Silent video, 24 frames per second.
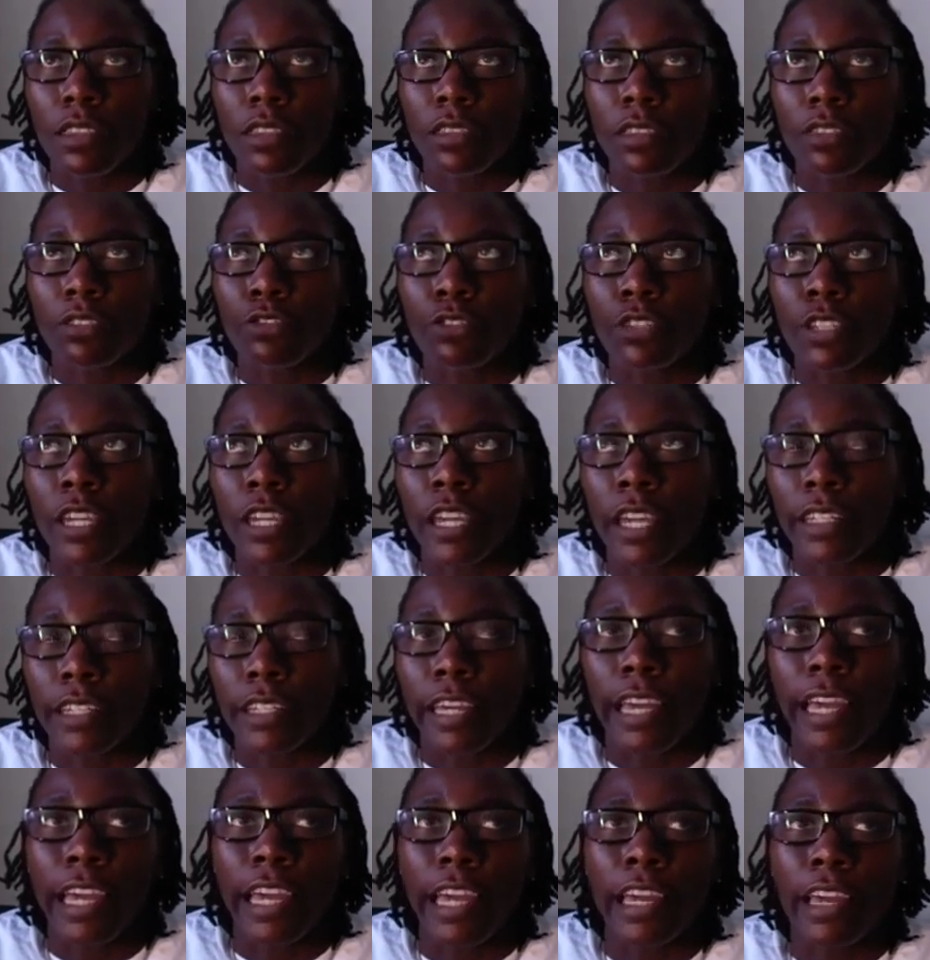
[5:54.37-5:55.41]
you can't
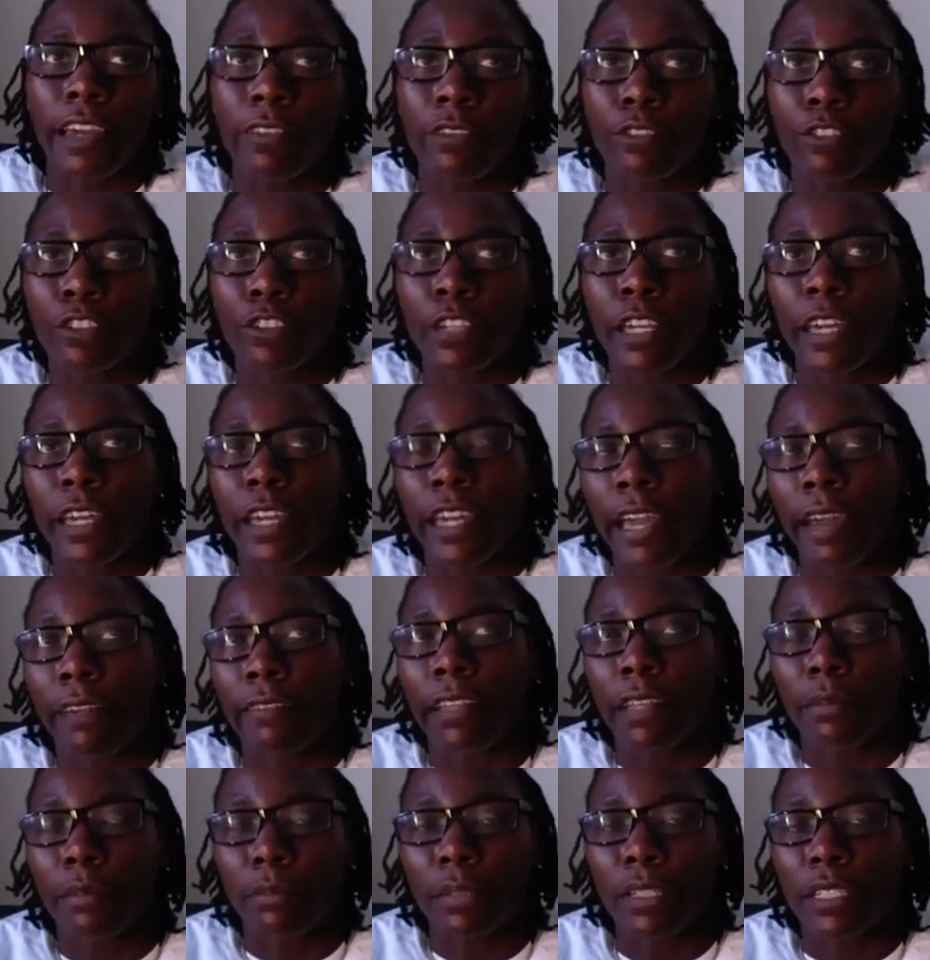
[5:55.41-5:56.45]
have
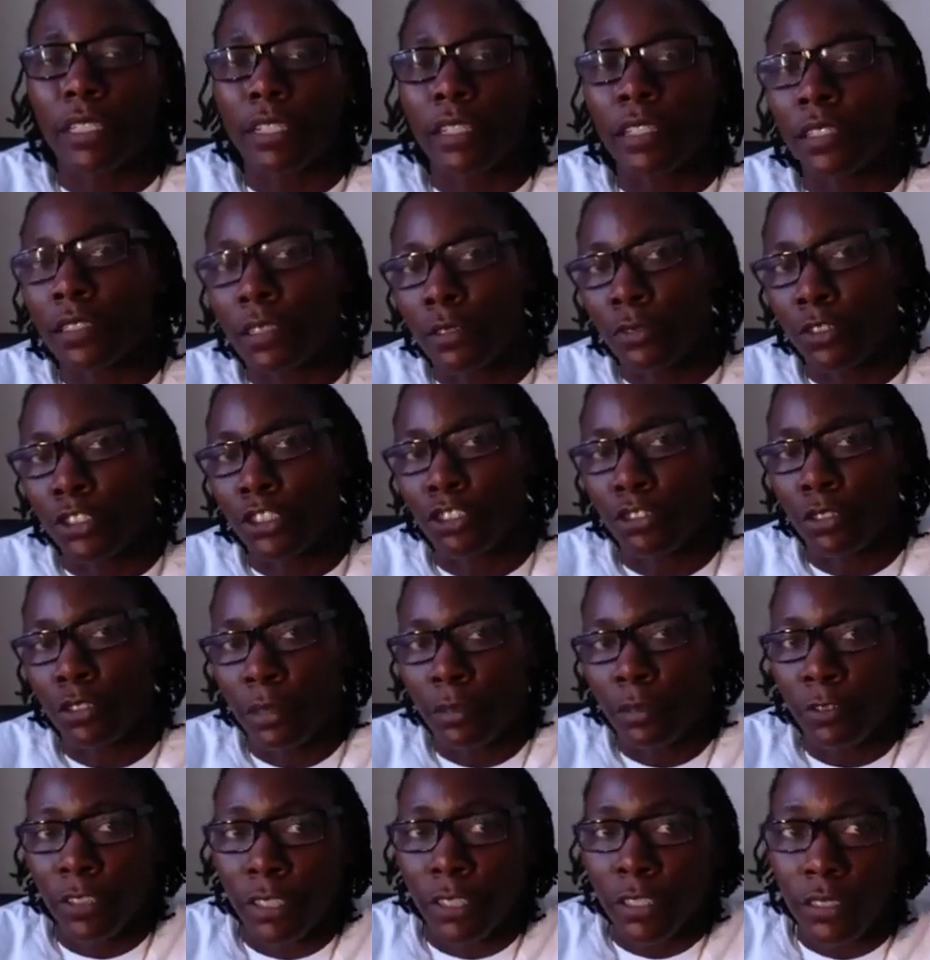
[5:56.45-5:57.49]
that many individual
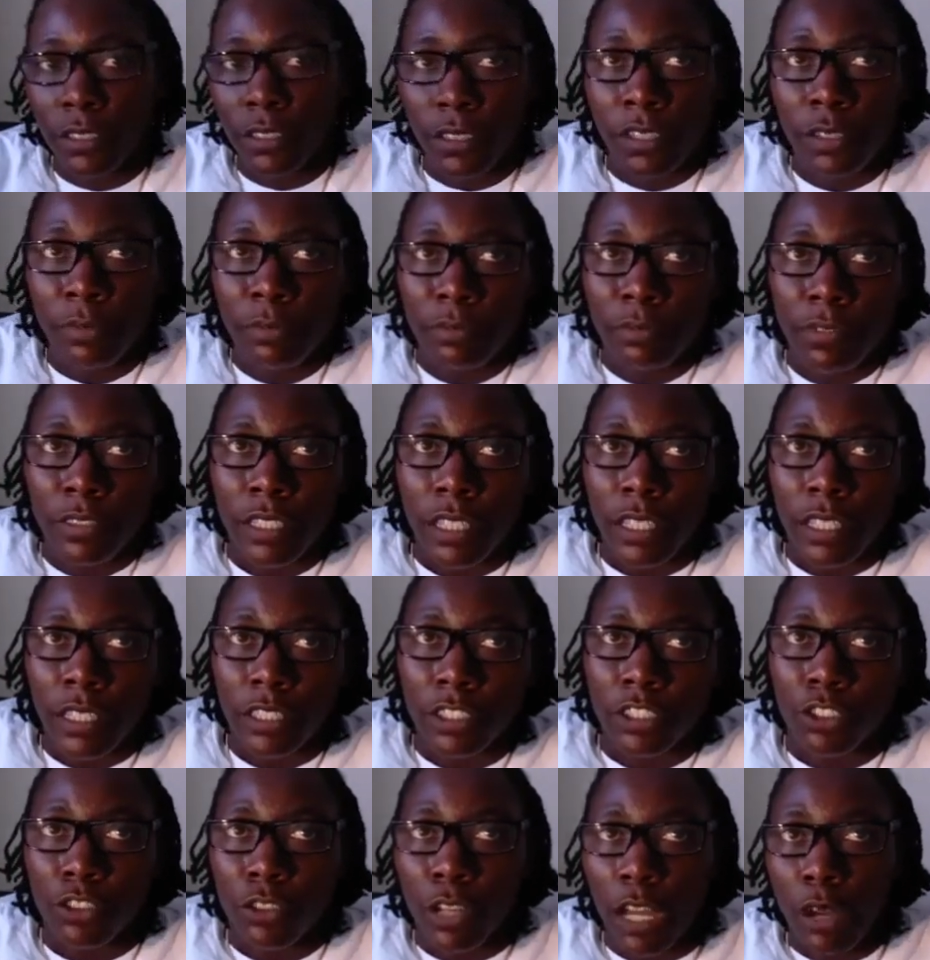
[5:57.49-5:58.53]
events.
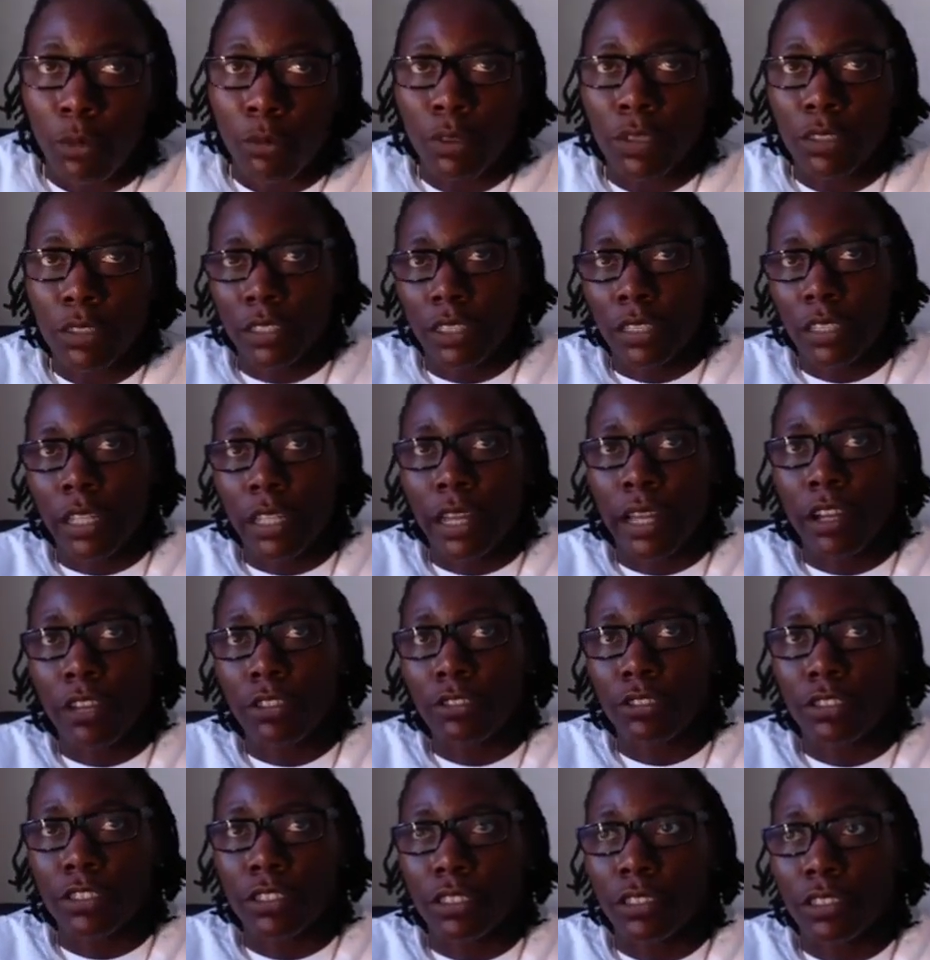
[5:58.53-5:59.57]
So I wasn't
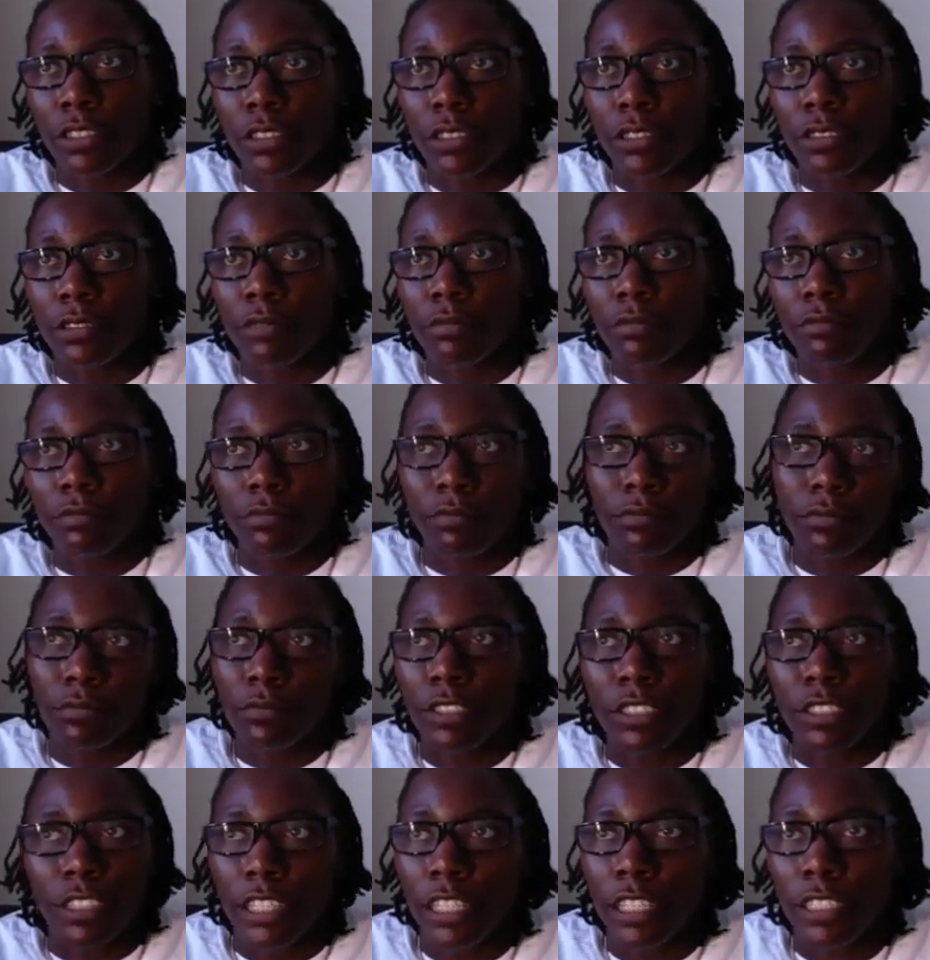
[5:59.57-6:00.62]
allowed to
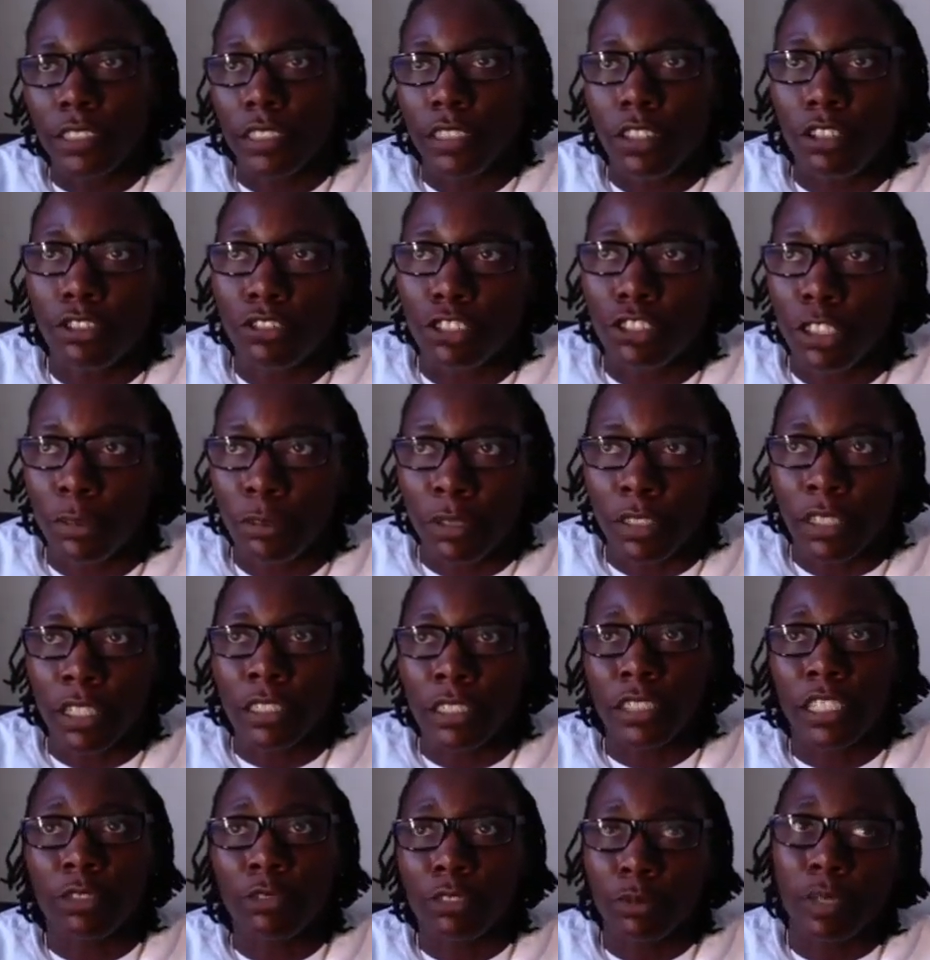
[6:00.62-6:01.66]
get in the long jump
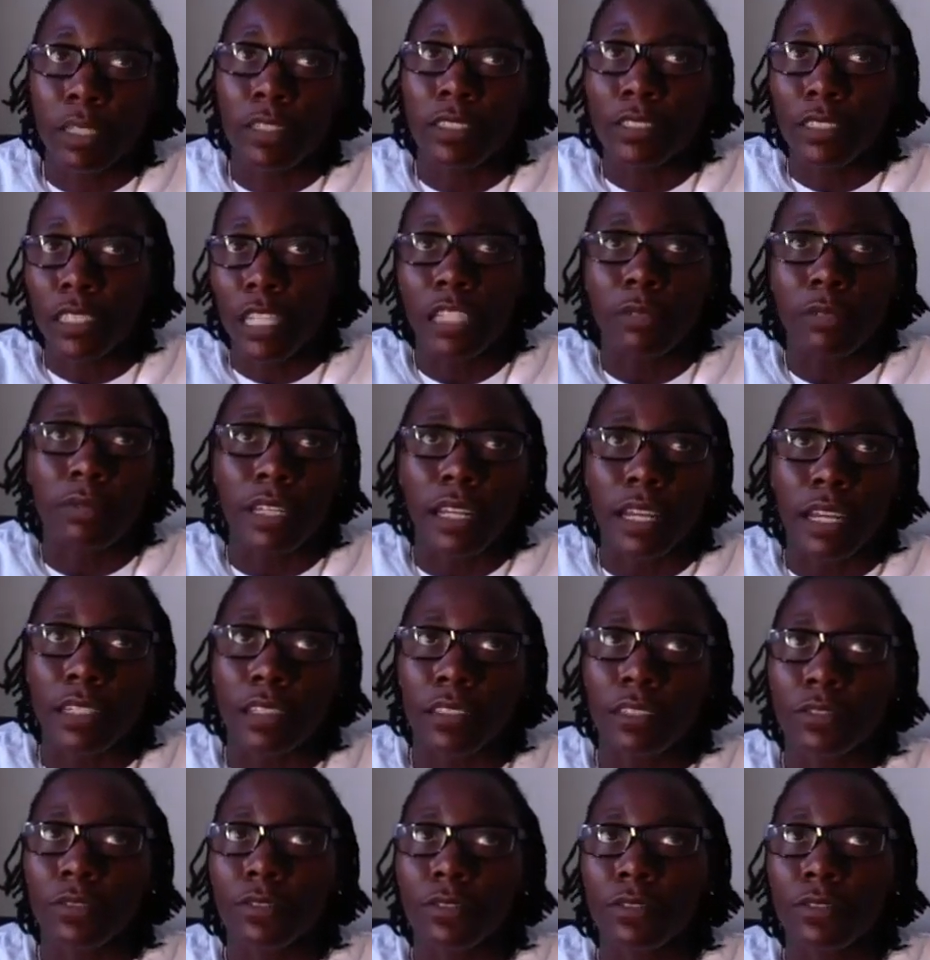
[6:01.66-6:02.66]
unless he was about to take me out of